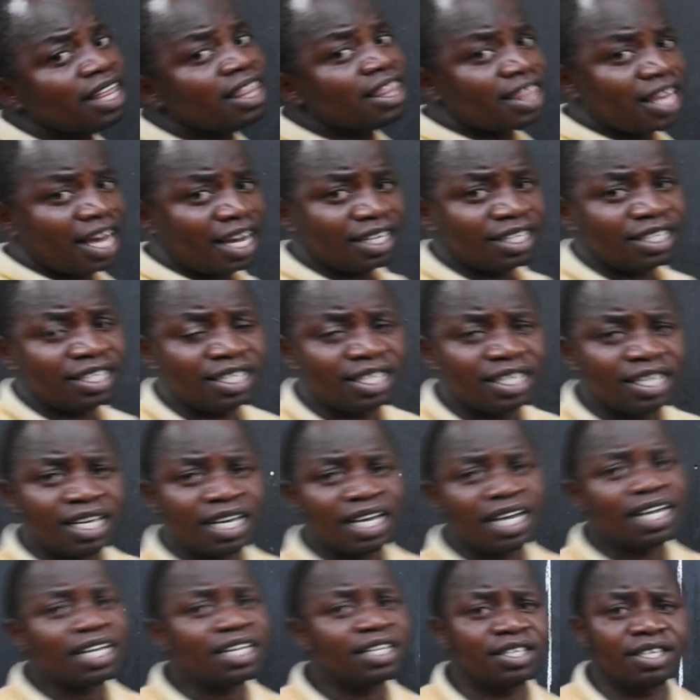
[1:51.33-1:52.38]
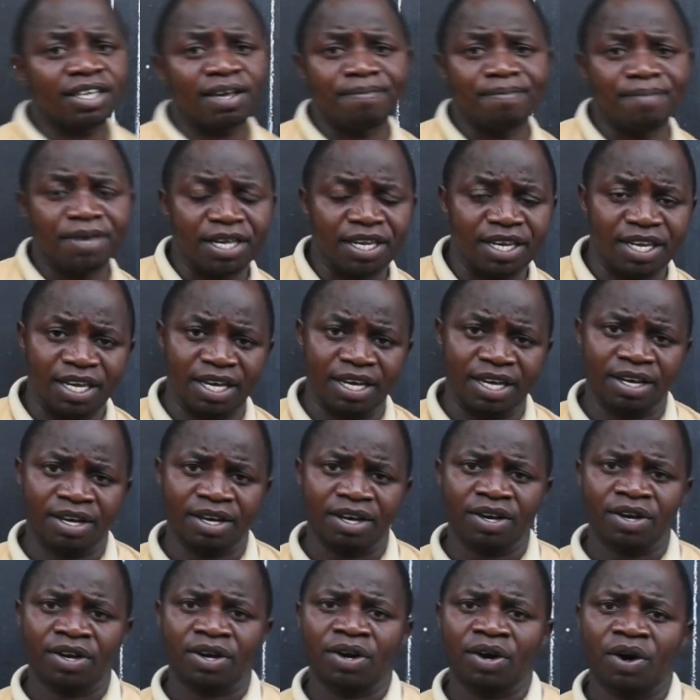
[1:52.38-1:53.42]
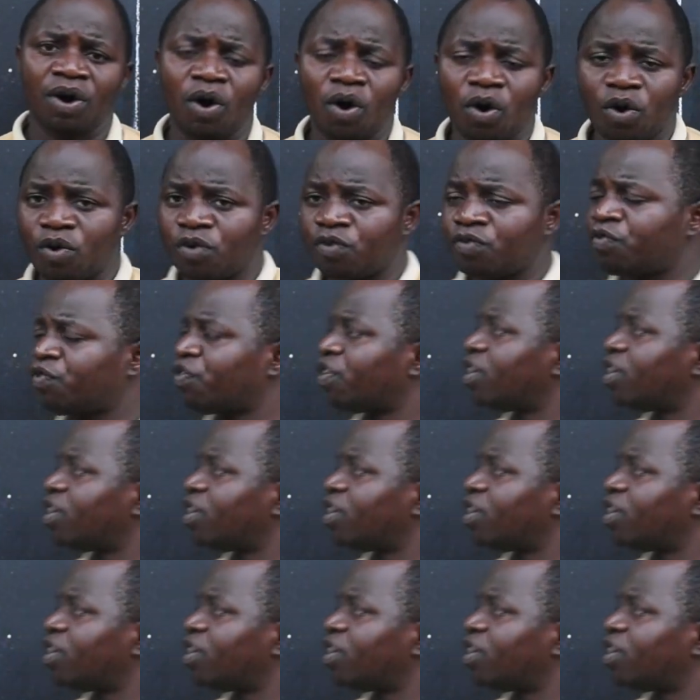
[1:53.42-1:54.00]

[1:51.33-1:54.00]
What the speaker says: That is the meaning of